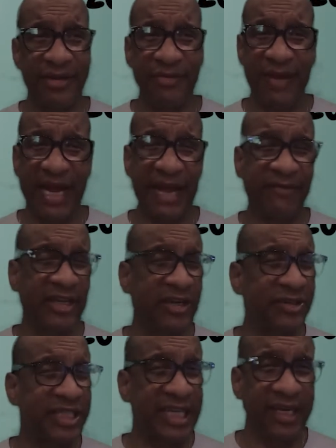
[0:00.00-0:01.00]
You might have
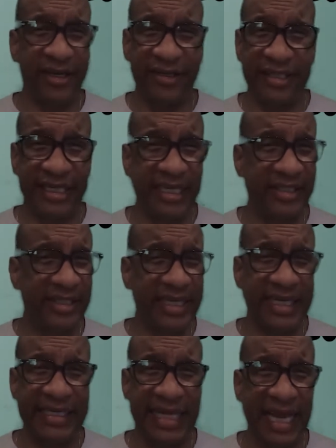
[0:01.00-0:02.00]
little tears because you
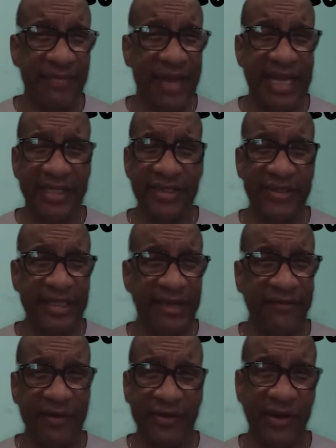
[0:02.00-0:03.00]
didn't time manage
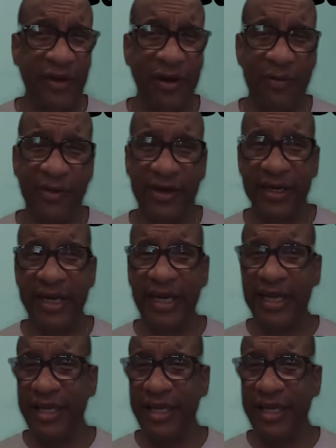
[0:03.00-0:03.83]
yourself or your homework.